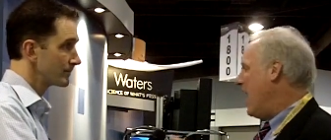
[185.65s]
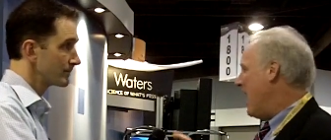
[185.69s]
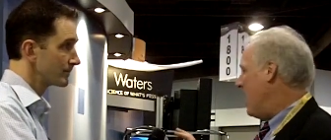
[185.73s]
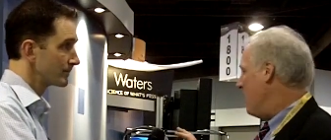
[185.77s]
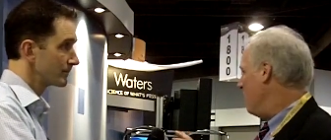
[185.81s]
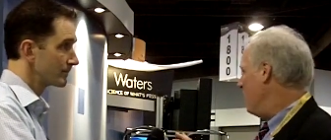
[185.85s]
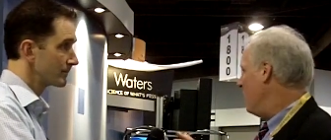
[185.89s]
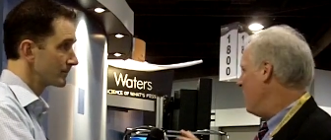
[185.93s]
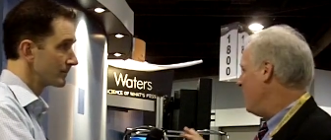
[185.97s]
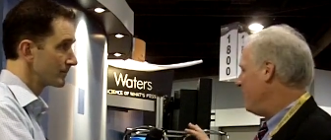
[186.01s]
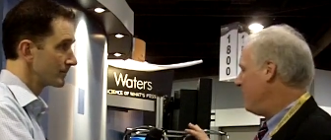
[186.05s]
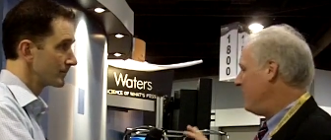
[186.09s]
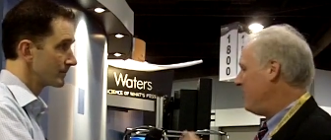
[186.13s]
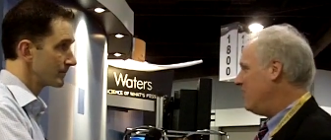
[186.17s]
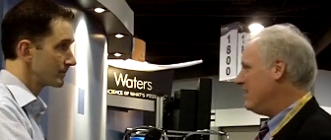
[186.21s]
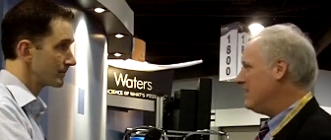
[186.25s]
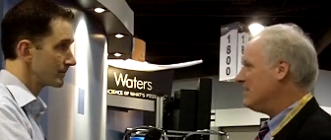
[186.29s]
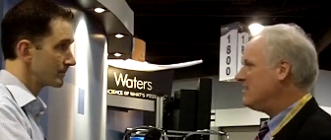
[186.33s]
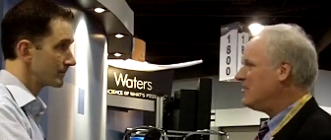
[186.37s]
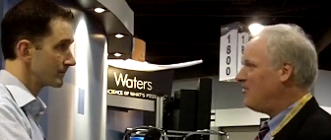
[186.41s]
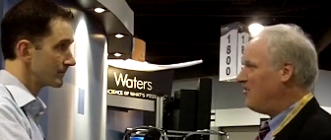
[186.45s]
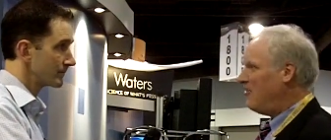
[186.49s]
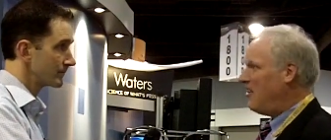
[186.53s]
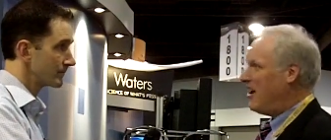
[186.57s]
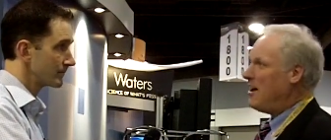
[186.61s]
Speaker 1: And what
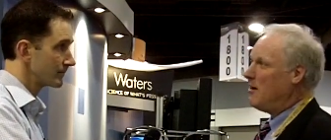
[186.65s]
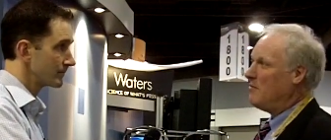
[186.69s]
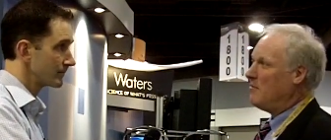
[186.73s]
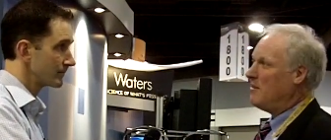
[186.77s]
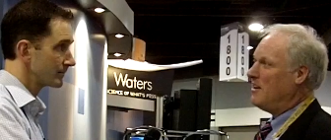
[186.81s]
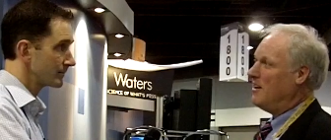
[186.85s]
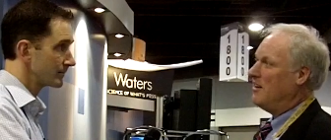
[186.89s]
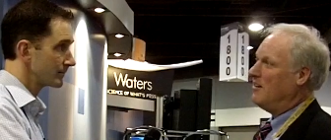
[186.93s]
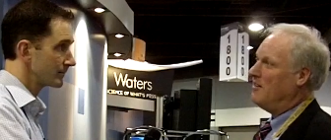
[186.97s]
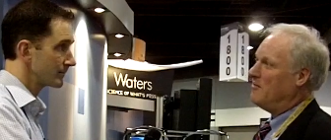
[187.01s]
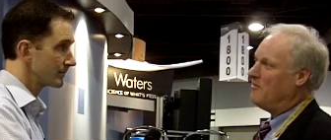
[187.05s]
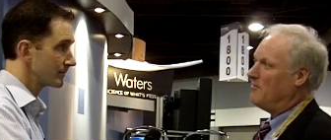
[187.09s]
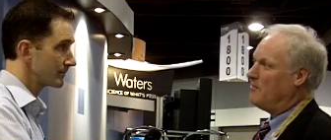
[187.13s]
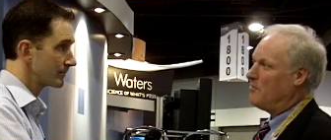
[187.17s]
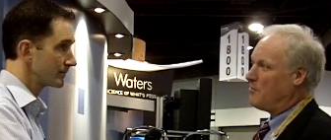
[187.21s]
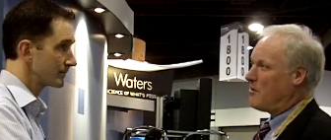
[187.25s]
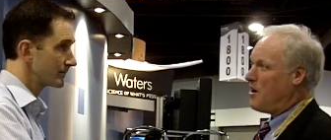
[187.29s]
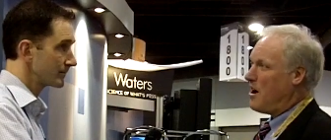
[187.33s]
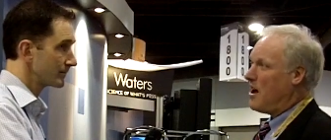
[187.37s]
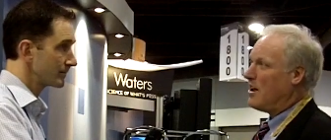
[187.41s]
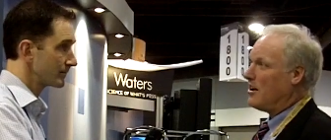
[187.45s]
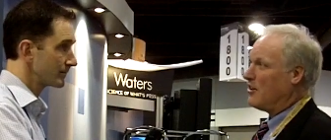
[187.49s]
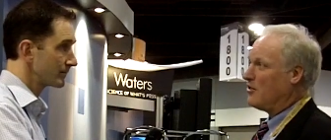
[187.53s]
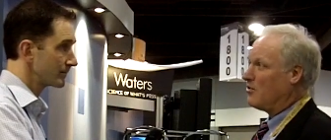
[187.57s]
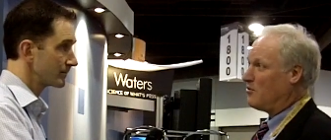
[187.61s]
this family of
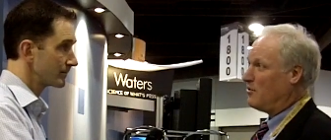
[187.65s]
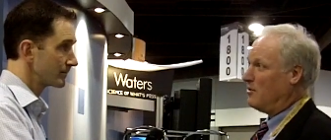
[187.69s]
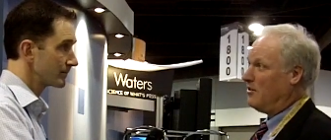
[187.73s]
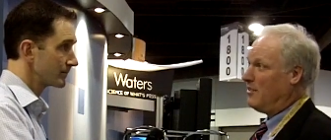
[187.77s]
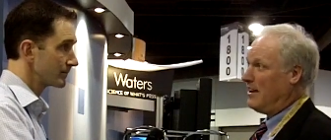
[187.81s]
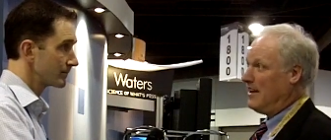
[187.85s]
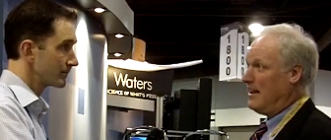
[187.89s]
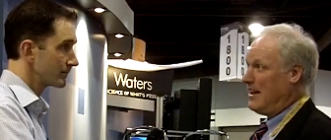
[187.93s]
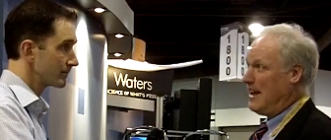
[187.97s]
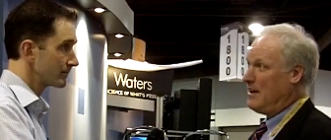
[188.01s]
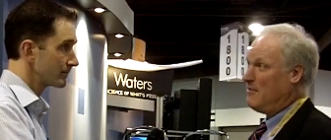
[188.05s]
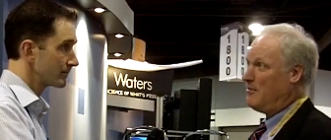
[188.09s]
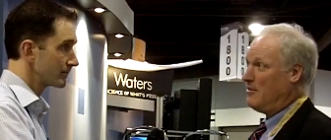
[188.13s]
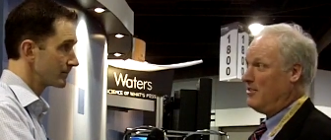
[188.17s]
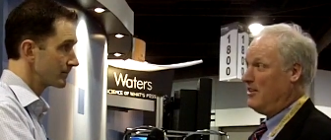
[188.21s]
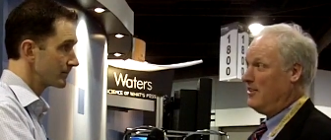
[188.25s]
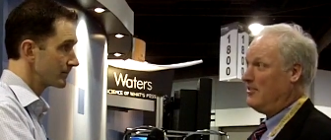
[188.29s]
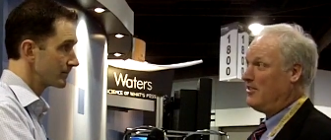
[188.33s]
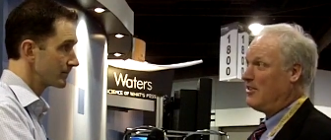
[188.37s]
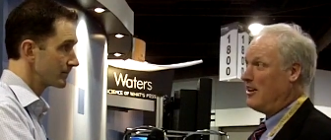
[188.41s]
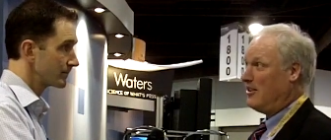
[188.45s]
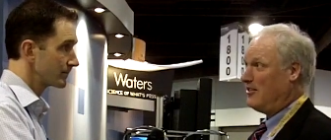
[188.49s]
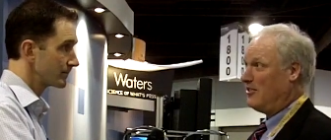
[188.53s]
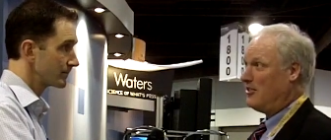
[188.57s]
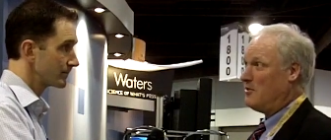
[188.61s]
products really enable
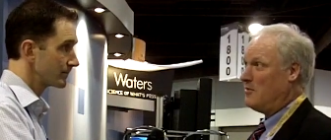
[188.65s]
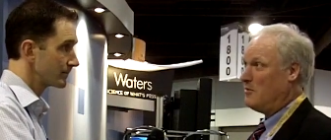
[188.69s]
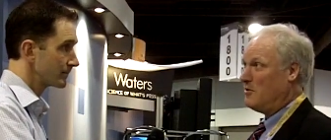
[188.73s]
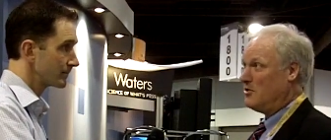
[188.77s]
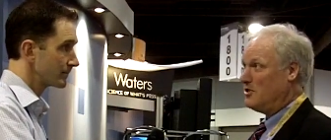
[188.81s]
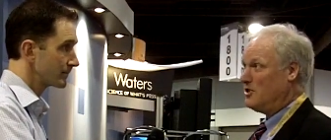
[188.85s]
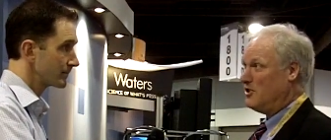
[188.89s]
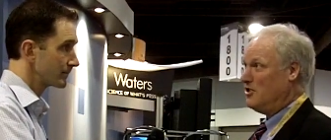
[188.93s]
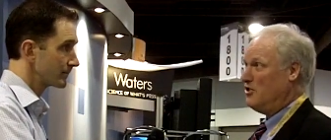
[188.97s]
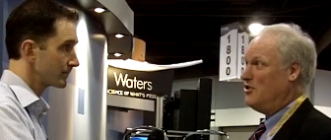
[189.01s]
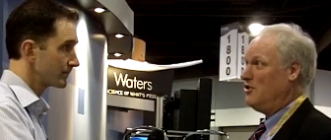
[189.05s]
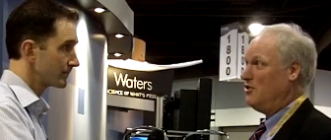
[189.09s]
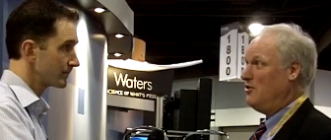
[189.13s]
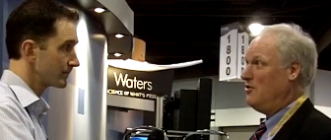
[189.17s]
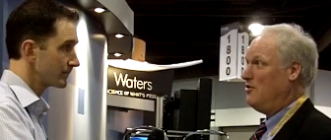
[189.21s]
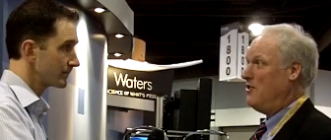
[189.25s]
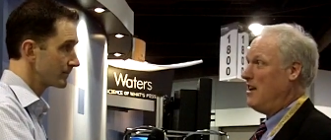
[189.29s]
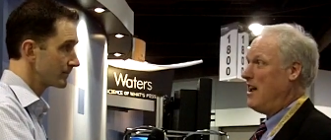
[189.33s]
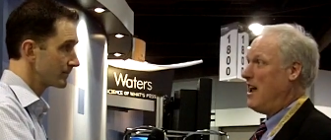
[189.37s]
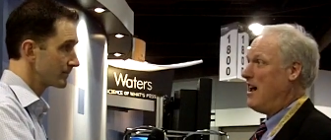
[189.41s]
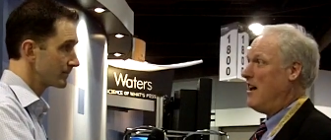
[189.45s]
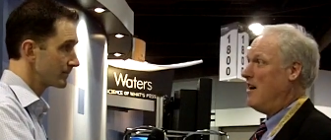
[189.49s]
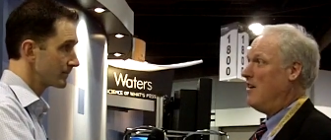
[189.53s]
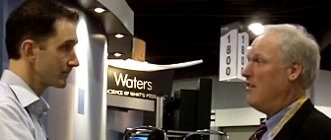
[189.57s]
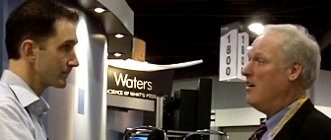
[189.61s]
these customers to do
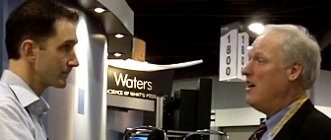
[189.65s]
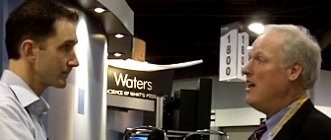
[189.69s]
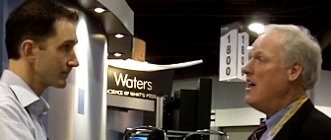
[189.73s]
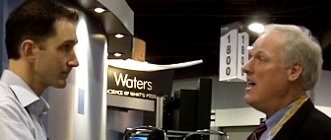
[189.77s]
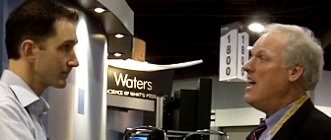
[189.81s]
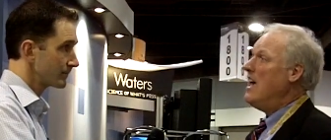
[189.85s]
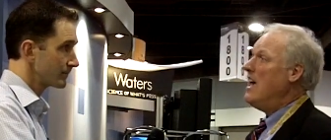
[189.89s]
now